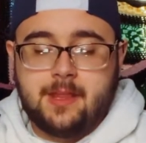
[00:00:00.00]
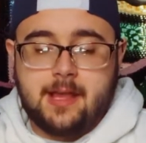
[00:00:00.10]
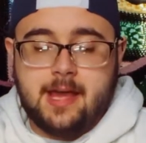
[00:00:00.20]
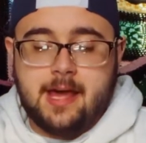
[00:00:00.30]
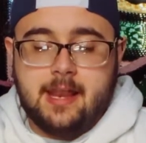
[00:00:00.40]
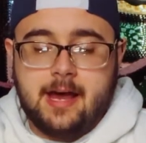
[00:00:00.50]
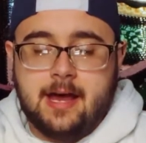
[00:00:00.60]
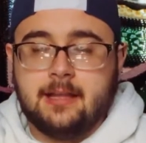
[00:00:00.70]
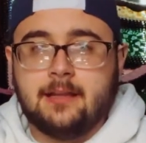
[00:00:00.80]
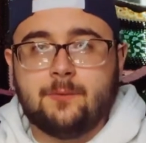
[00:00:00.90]
And
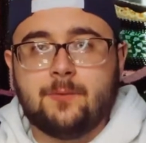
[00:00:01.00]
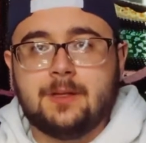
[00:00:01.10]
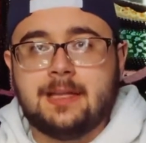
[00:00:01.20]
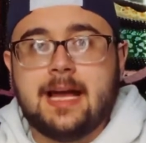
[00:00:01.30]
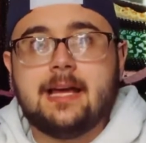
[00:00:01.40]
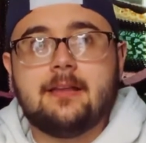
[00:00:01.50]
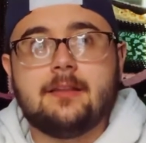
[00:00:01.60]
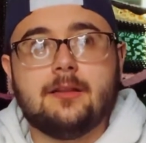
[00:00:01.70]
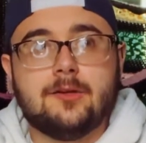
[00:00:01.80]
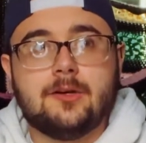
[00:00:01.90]
I like the
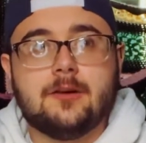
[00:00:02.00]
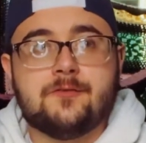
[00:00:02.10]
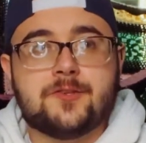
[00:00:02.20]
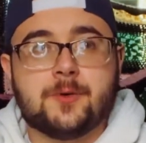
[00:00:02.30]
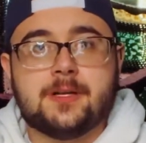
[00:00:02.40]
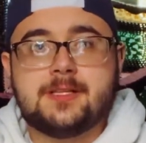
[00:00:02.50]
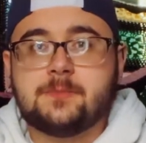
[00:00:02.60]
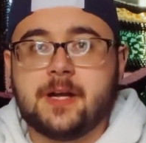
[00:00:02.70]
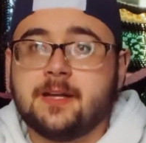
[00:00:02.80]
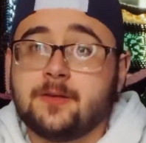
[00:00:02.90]
look of Jordans,
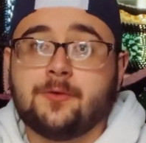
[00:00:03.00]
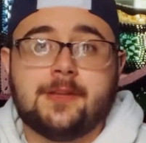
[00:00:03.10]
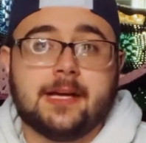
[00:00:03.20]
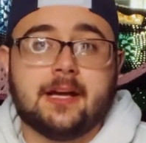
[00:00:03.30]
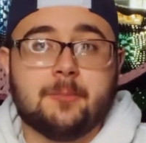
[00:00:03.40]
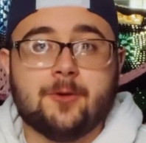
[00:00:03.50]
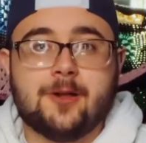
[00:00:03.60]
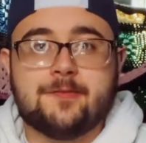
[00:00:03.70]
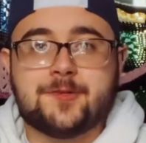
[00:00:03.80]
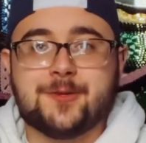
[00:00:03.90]
but I don't think I could pull
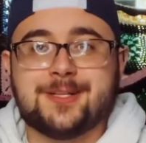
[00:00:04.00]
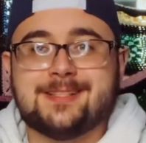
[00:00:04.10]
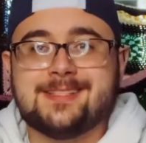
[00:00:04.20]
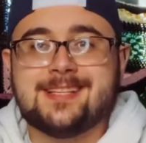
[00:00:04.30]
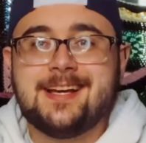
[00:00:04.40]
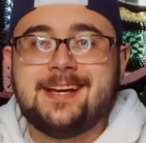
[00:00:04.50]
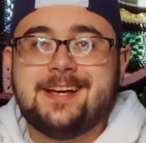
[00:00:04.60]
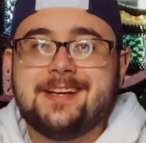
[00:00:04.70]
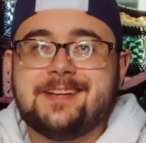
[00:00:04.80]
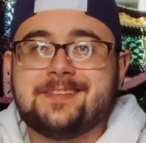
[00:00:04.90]
off Jordans.
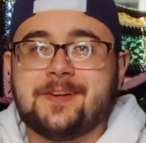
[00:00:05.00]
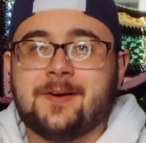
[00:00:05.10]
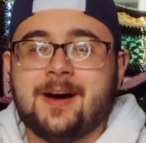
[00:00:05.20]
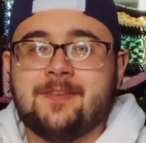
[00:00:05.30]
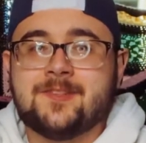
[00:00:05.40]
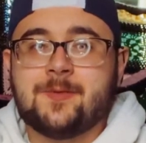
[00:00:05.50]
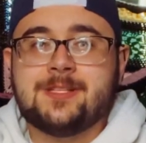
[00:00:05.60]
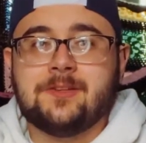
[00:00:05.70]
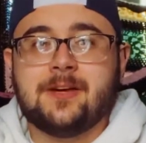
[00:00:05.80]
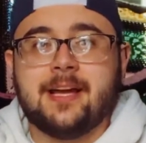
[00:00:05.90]
So I was
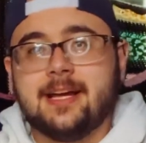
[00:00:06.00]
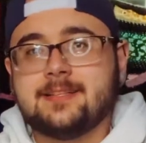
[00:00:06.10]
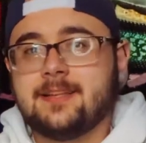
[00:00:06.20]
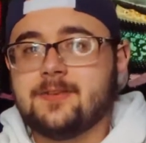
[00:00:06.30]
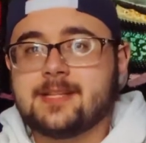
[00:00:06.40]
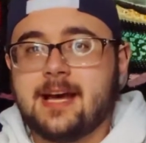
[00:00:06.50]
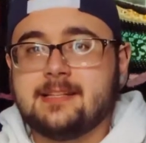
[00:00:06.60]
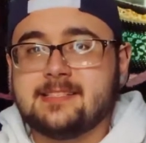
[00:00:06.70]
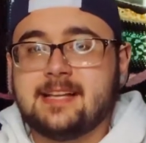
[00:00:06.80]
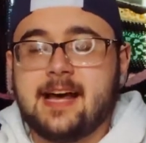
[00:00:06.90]
always looking into those kinds
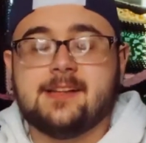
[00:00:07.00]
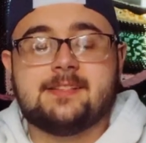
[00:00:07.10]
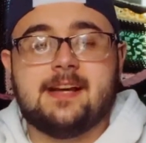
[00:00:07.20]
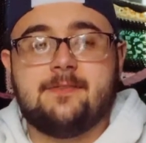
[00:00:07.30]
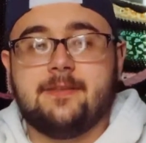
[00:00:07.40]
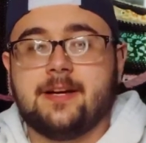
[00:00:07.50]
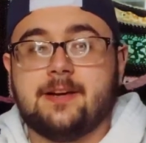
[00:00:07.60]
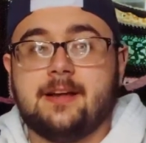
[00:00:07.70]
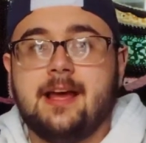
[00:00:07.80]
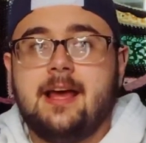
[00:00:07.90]
of styles, and I
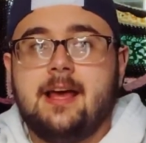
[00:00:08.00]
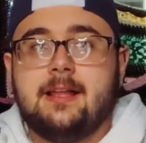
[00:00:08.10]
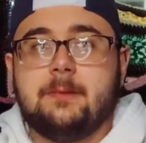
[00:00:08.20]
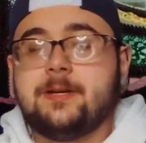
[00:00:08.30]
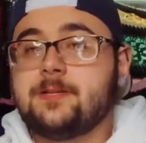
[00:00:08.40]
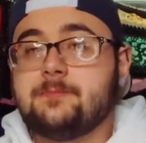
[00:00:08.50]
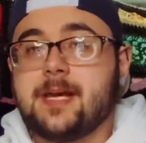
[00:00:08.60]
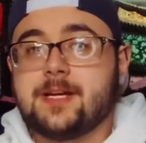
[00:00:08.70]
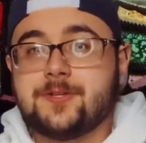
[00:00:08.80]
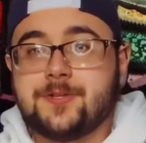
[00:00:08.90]
figured, let me just
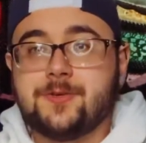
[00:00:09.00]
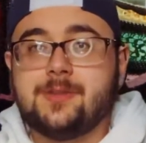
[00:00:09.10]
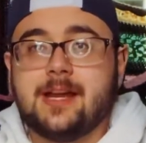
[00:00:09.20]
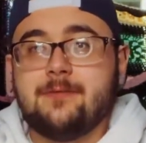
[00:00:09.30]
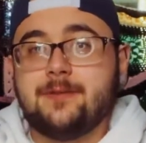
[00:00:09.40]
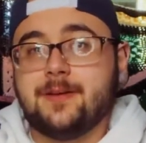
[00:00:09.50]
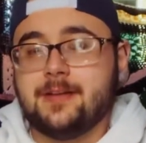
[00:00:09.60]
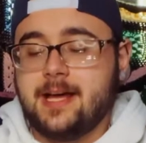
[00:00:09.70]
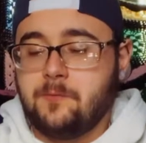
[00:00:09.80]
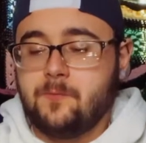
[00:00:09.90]
make a shoe that I feel
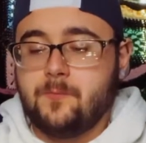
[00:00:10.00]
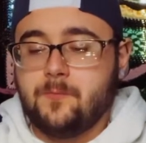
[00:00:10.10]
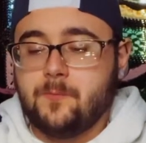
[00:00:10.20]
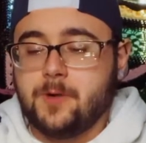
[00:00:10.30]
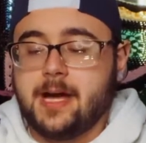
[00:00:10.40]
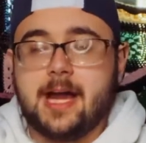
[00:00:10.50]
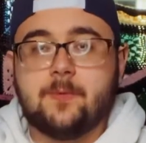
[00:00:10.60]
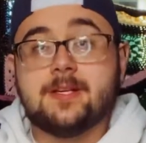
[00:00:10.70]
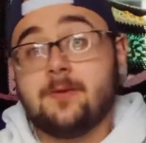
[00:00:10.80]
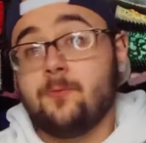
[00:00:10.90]
that will kind
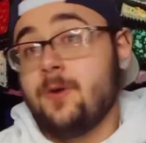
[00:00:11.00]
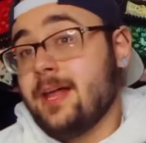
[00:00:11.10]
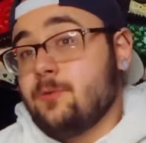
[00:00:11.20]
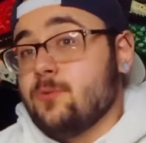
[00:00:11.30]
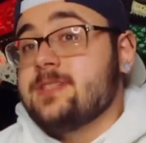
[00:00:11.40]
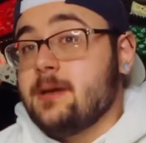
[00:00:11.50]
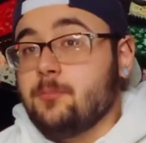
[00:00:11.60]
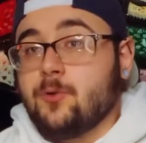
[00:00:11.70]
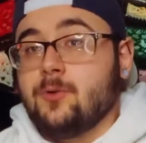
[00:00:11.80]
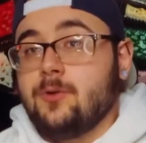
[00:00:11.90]
of
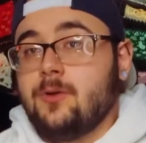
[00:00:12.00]
resemble